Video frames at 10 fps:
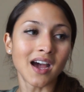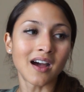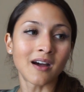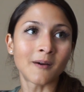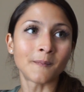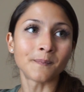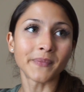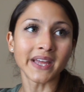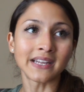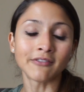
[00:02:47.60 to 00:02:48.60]
Um,
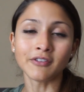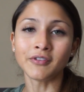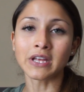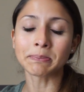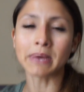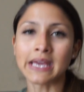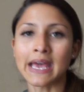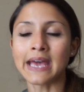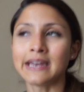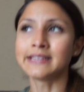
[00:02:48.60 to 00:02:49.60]
I definitely feel like my
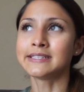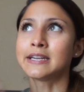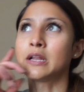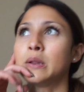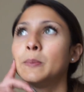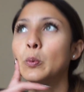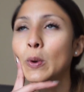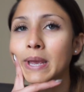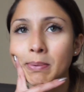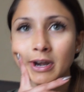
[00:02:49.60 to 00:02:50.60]
head is in a
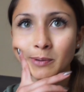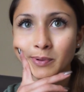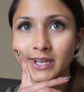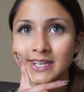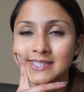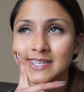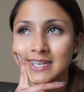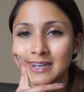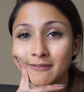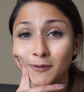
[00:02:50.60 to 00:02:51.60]
way better place
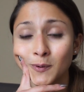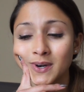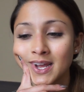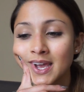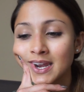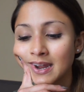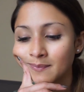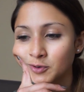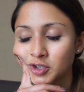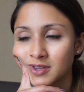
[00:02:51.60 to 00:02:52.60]
than Florida and
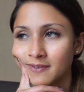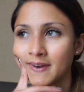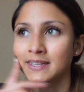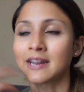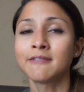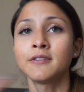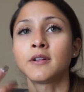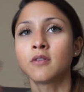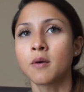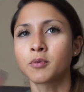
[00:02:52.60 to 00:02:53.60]
I'm sure the fact that I feel
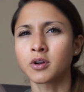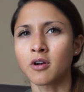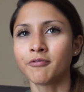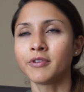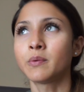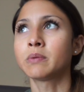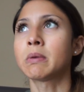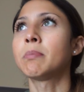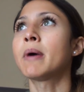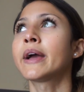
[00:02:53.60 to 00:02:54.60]
a lot more confident with
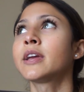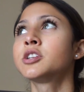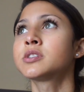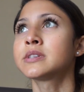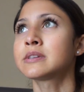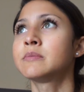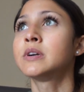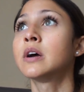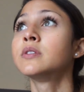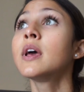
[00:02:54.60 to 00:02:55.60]
my package this time
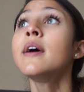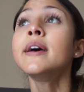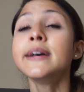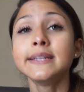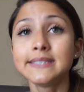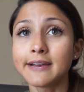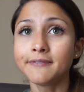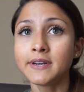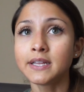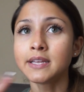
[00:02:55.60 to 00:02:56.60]
around
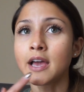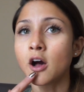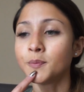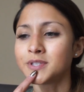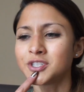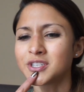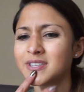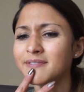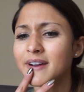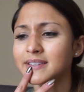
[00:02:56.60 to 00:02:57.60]
definitely helps and just
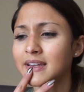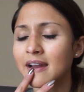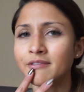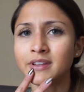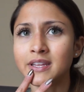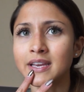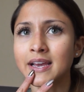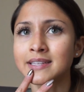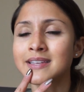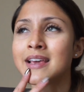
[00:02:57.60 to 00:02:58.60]
the fact that everything
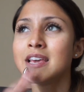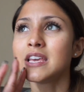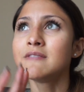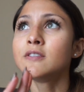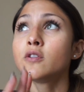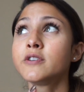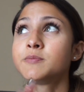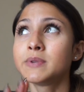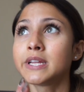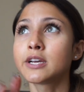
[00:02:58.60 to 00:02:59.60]
has, even though there's
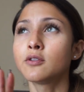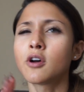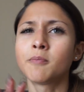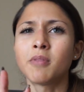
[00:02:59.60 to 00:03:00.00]
been like a lot of